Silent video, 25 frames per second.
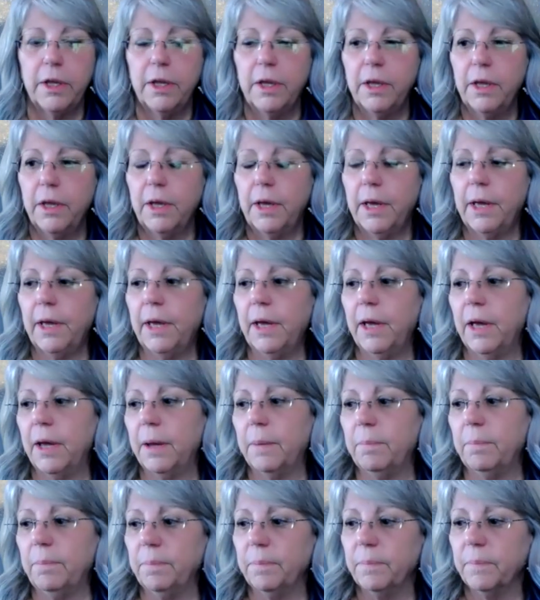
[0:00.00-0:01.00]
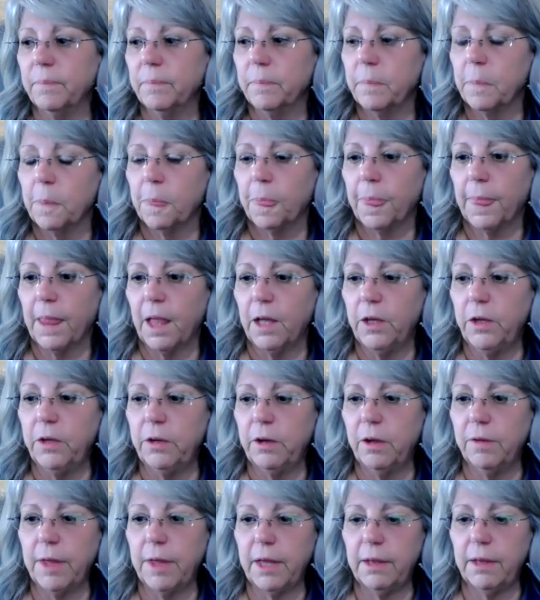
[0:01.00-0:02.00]
you know,
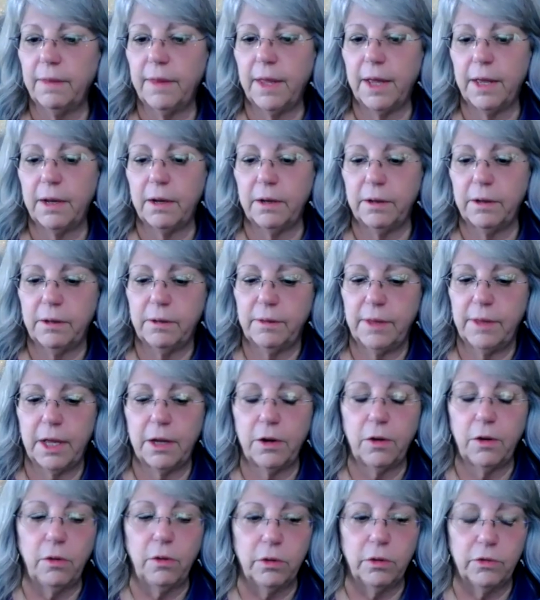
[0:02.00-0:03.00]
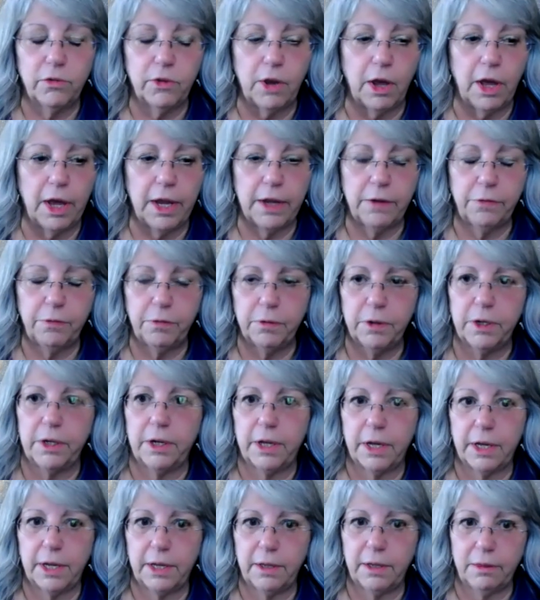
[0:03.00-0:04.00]
that old eye for an
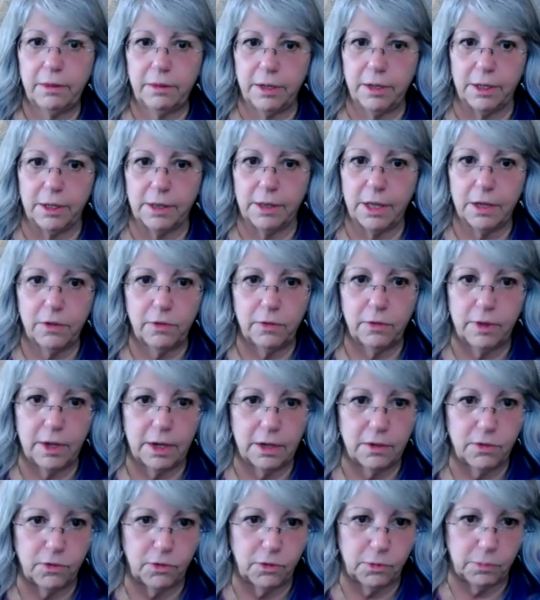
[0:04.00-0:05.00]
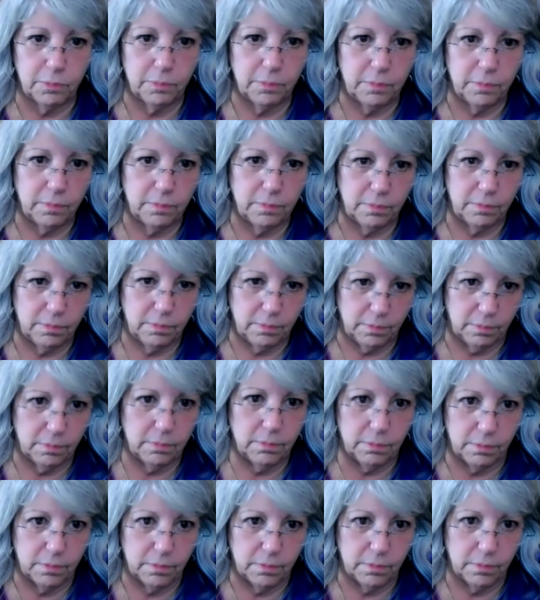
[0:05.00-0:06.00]
eye thing, that's
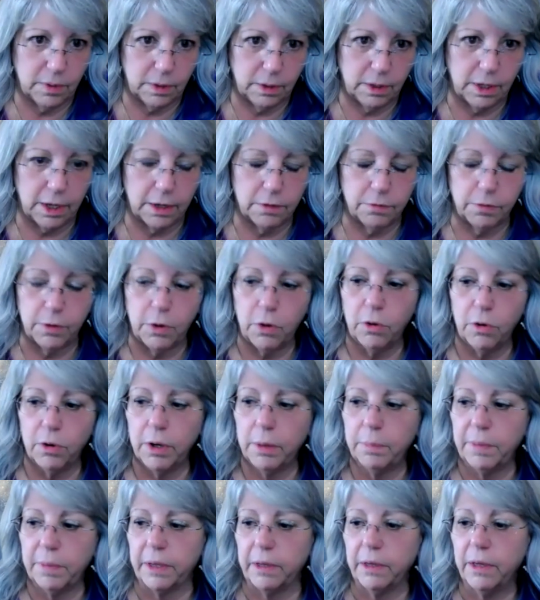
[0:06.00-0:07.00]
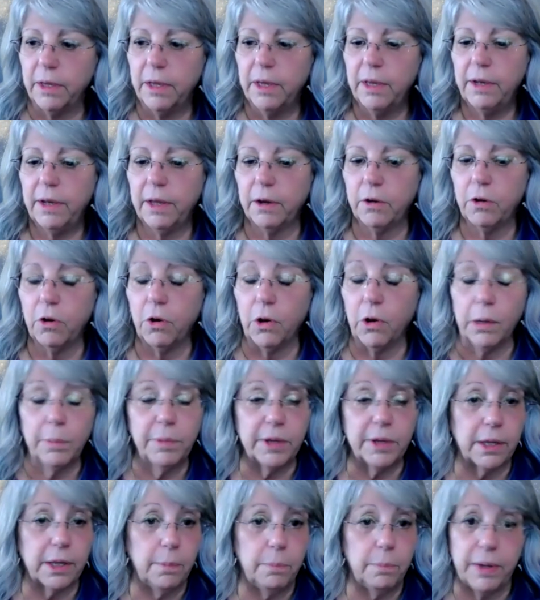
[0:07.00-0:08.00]
a lot of karma. Now,
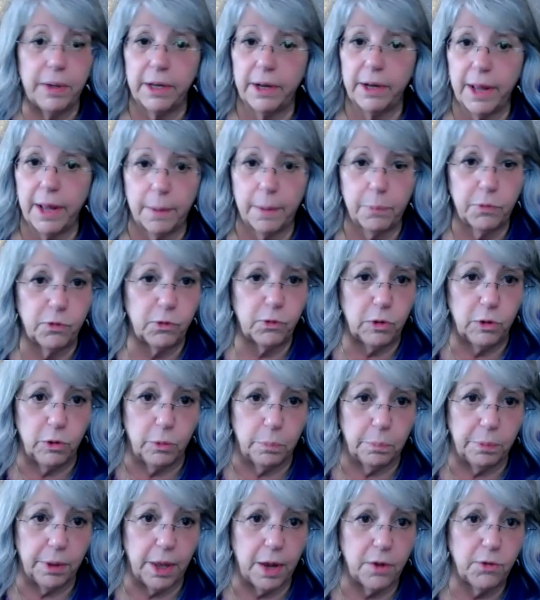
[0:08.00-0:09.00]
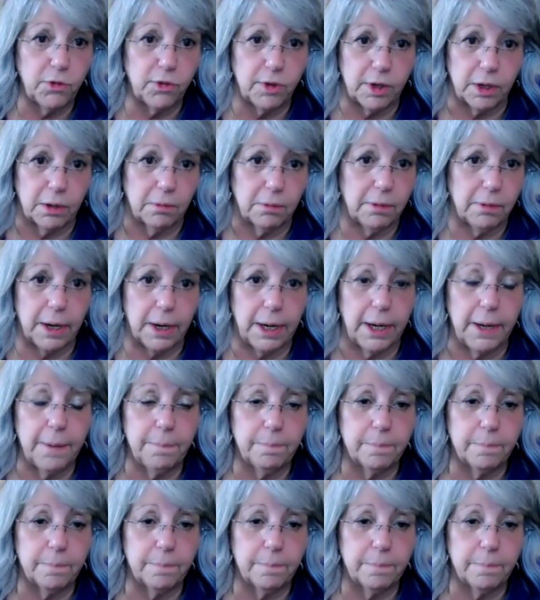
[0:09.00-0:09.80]
karma can be an absolute blessing, right?